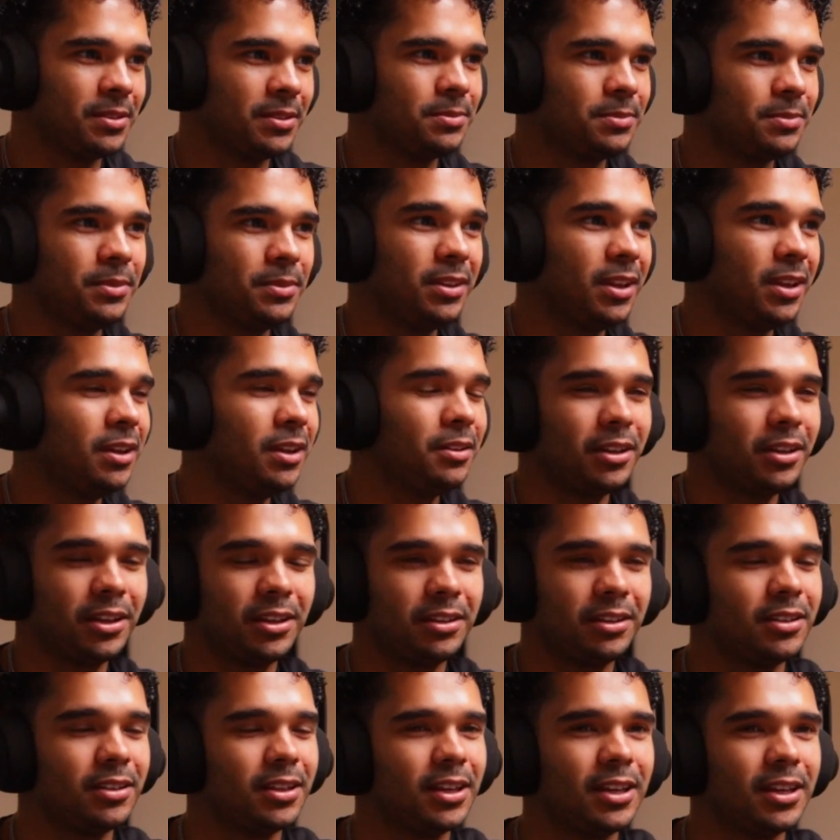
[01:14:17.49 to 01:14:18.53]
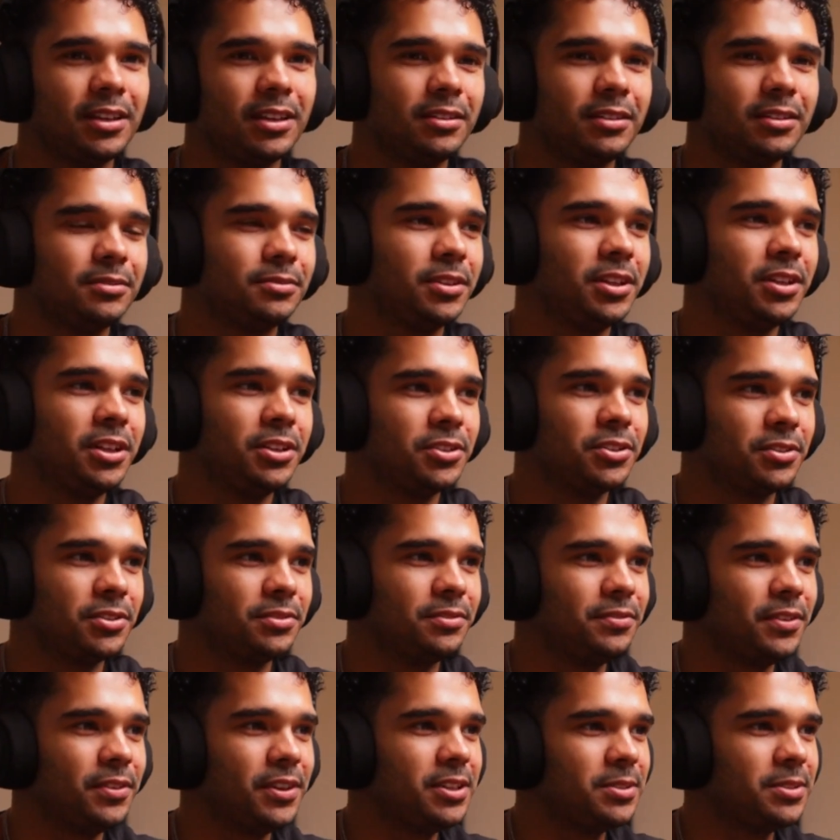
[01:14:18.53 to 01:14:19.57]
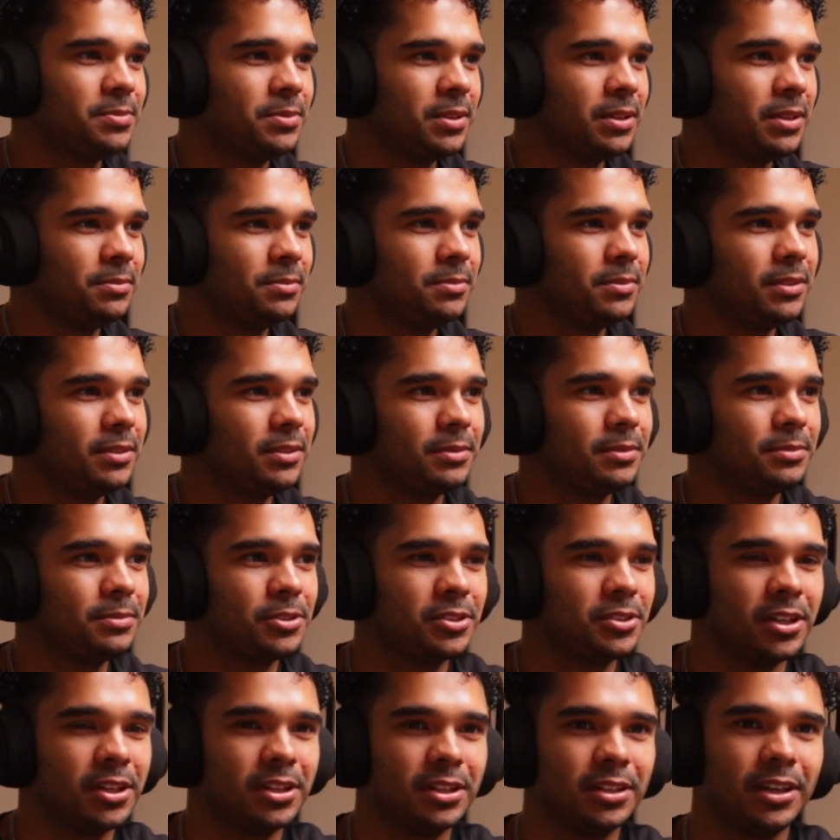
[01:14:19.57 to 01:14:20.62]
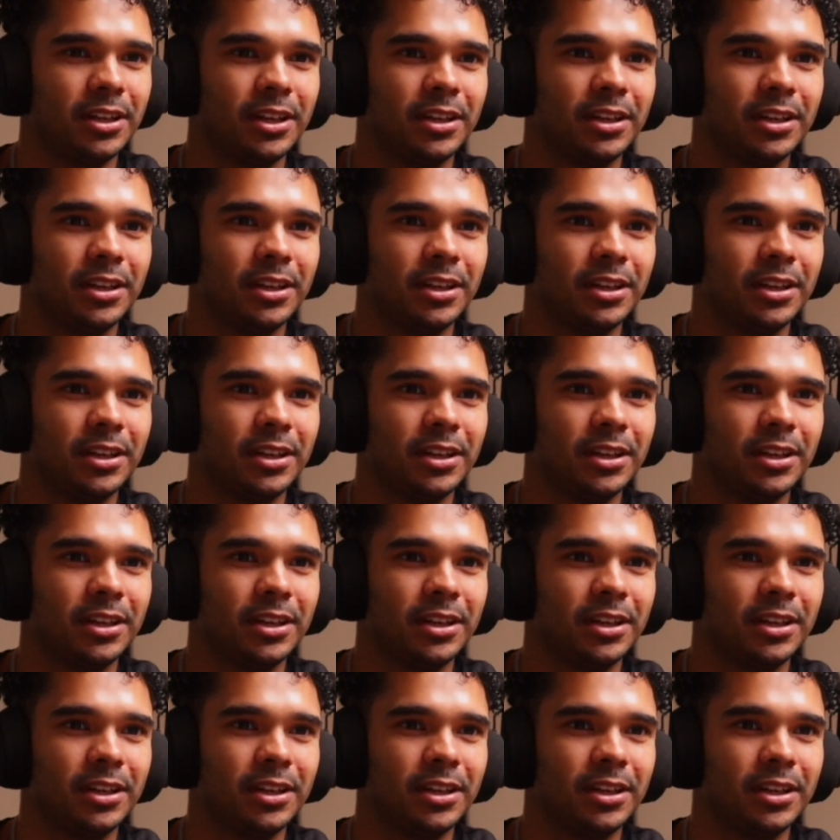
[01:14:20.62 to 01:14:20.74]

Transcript: But now, like it really doesn't phase me. I'm just kind of there.